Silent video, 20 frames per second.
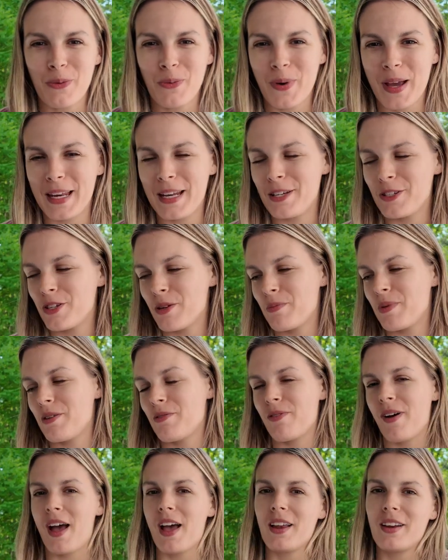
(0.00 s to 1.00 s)
waiting to be
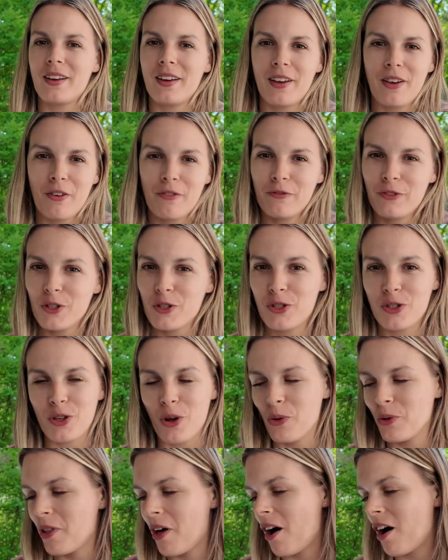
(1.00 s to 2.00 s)
read for
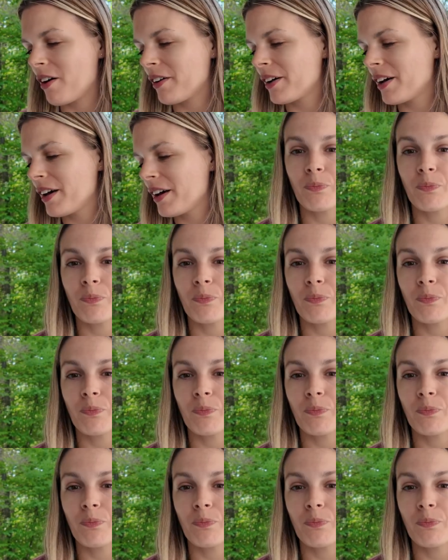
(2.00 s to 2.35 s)
so long.